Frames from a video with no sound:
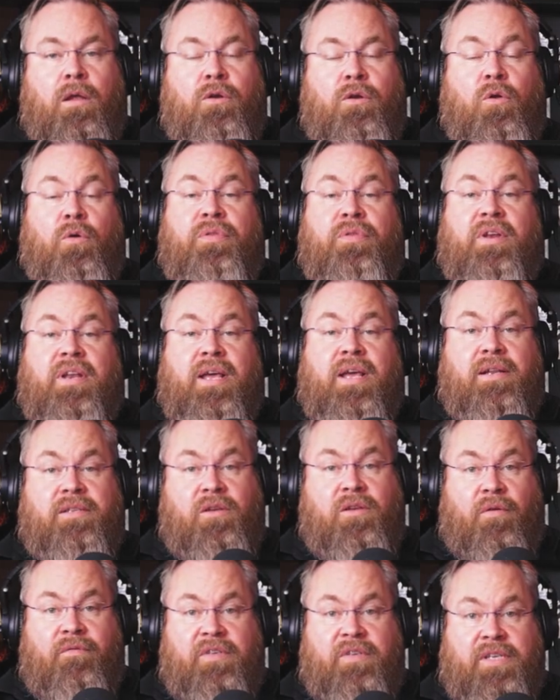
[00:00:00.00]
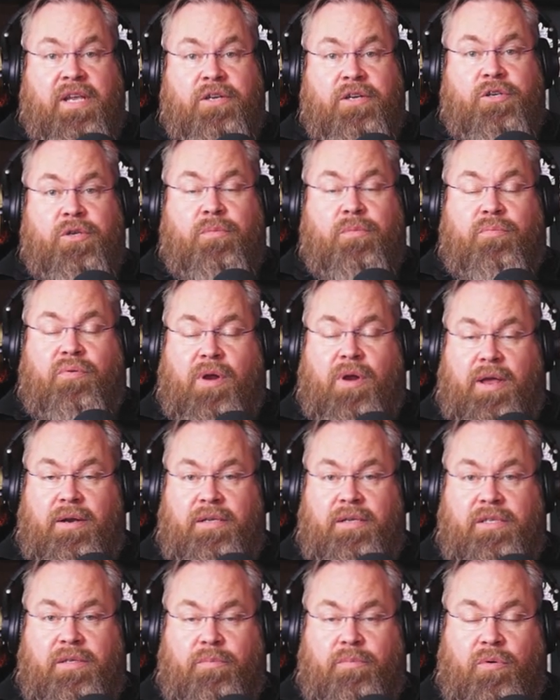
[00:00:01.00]
Northland Artists Conversation
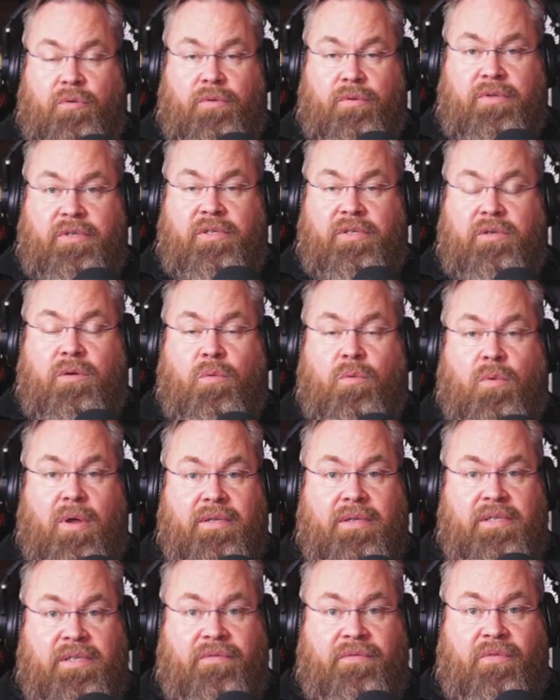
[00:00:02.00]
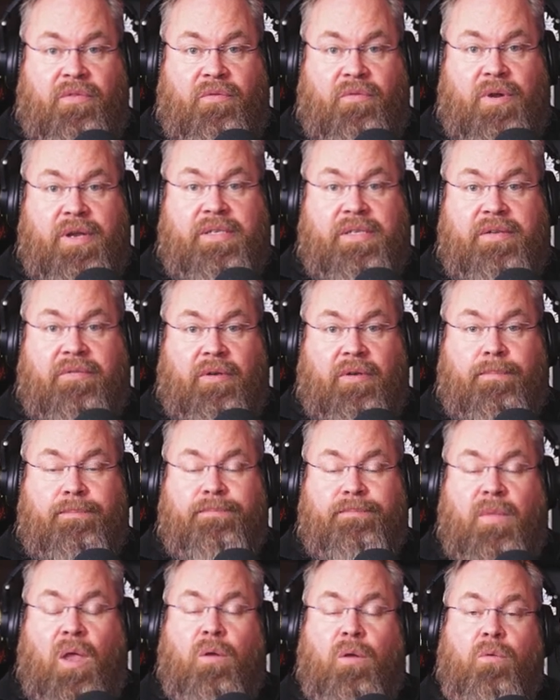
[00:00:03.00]
proudly supports 1737.
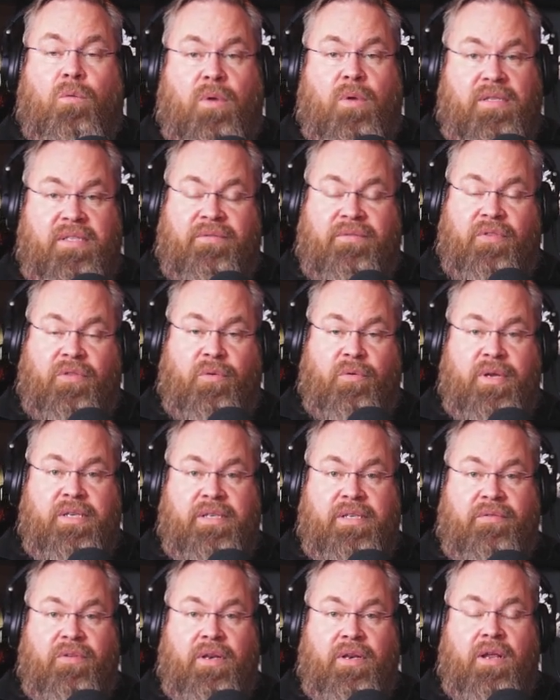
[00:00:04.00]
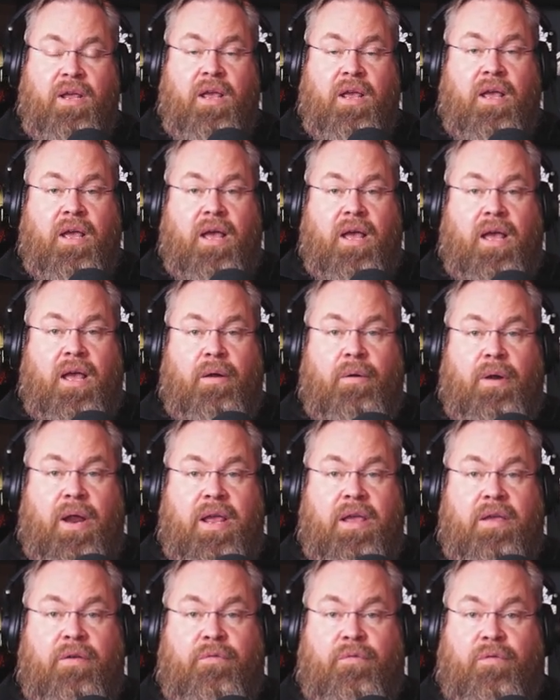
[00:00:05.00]
1737 are
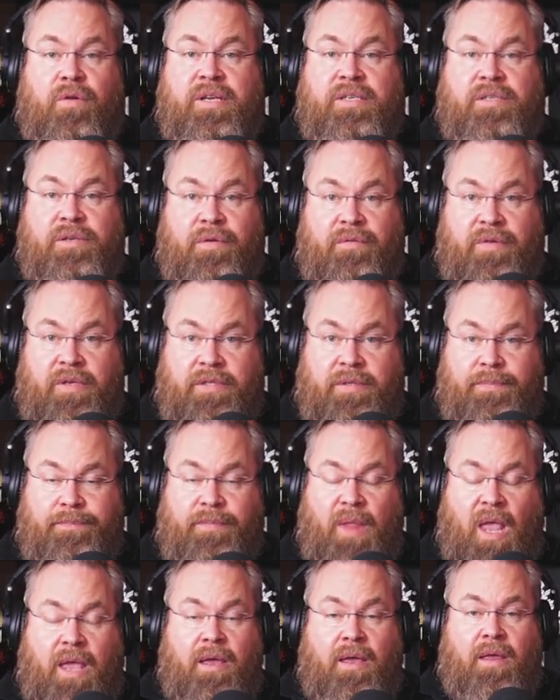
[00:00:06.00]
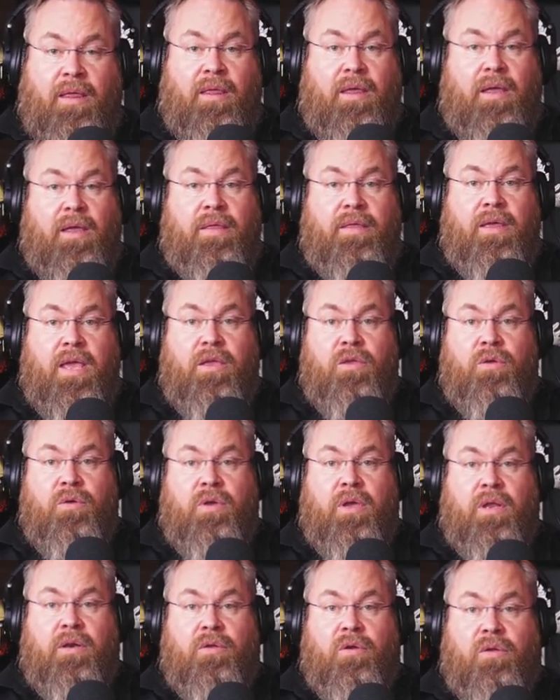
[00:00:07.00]
a free service uh, that you
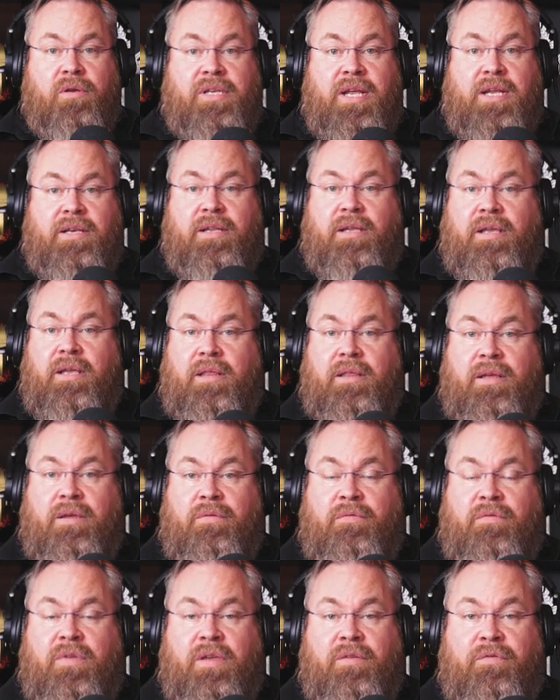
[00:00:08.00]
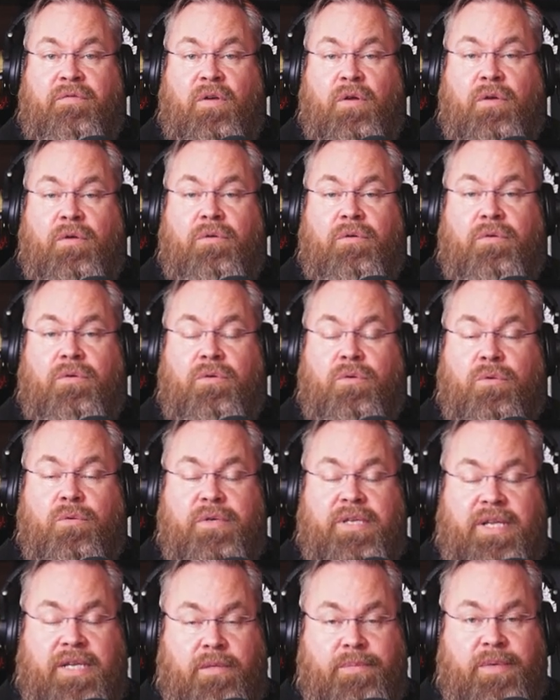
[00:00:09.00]
can contact either via phone
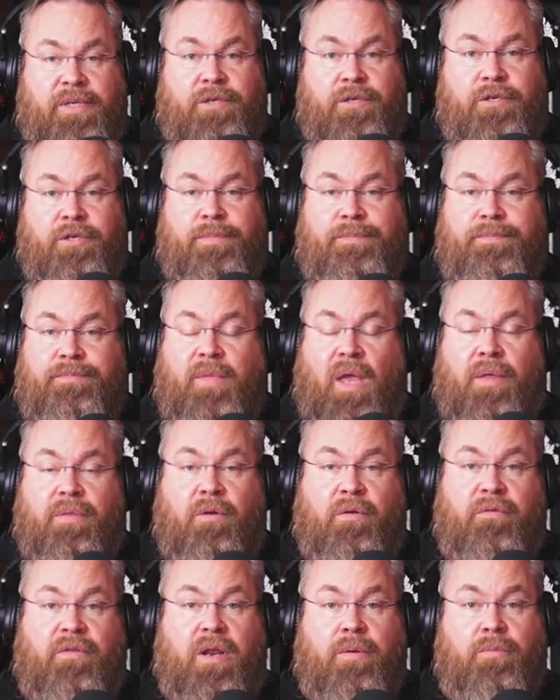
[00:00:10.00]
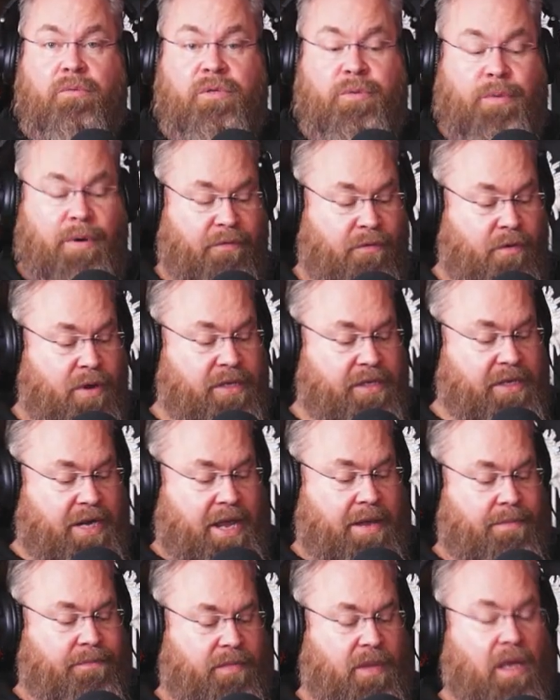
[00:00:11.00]
or text message. They're available 24 hours a
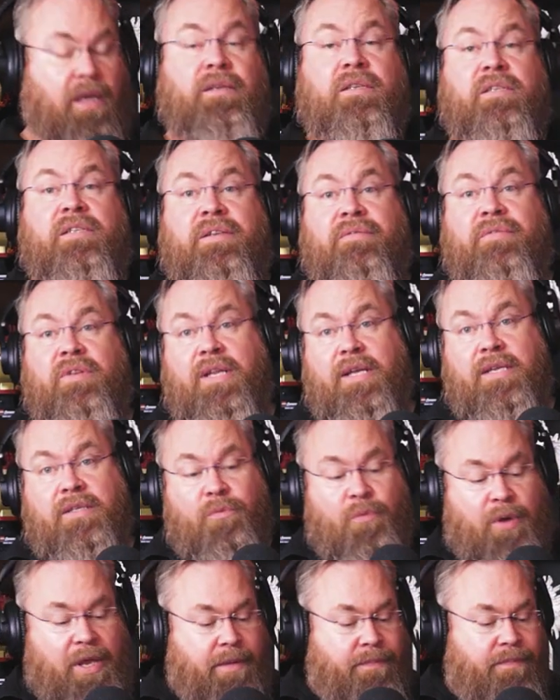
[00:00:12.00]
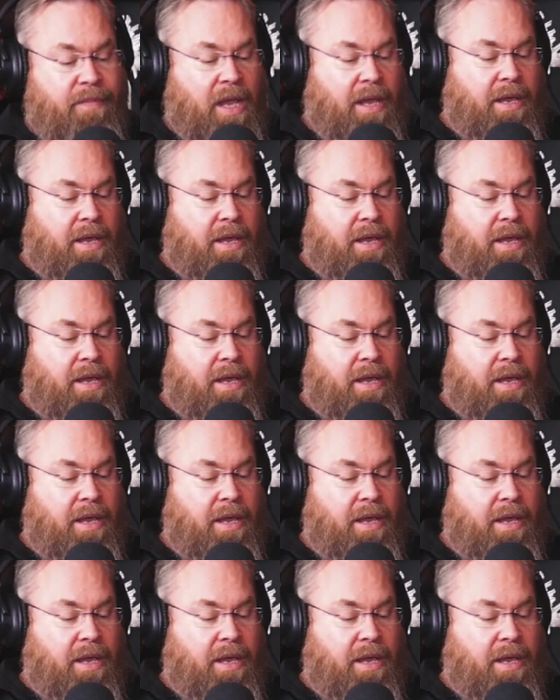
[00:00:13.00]
day, seven days a week.